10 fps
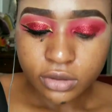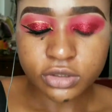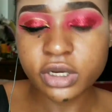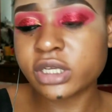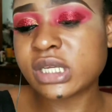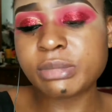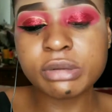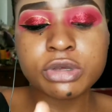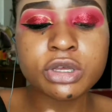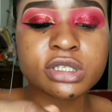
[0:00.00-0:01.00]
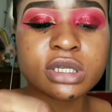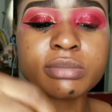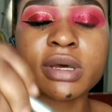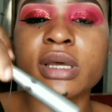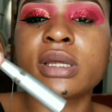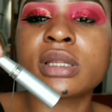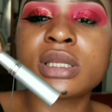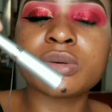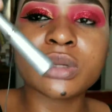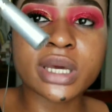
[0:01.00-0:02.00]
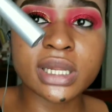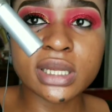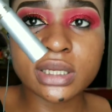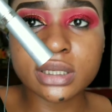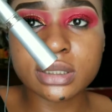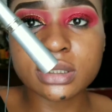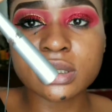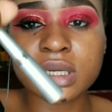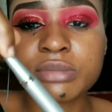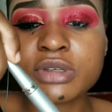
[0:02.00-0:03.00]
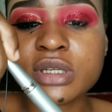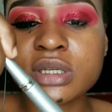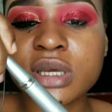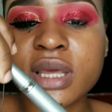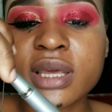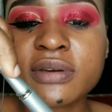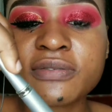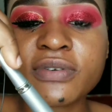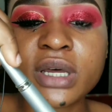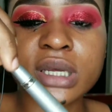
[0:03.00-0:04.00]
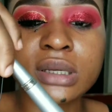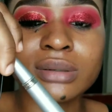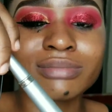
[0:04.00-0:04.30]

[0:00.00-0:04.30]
So next I'm going to be using my liquid eyeliner, and I'm using the Hengfang.